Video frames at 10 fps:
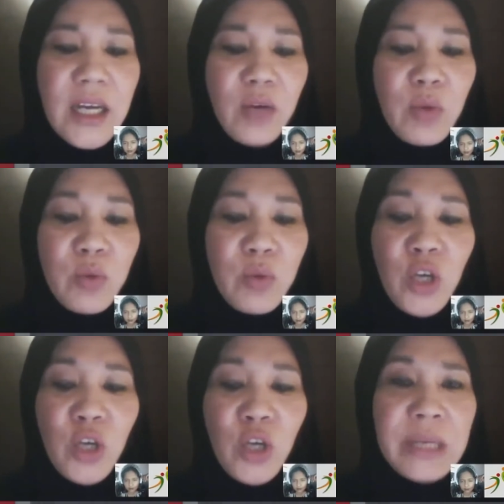we would
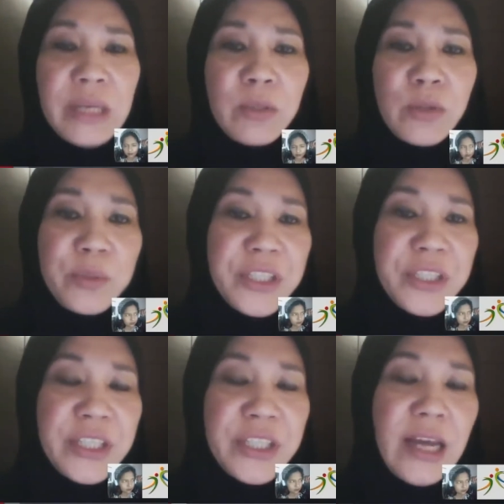not be able to
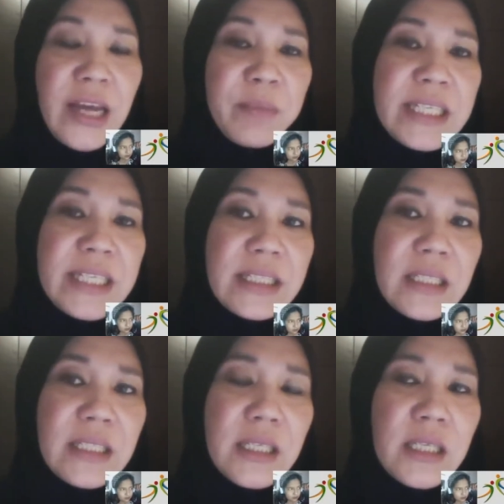appreciate happiness.
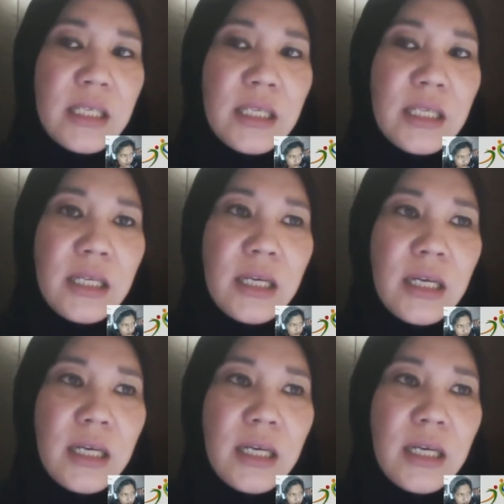I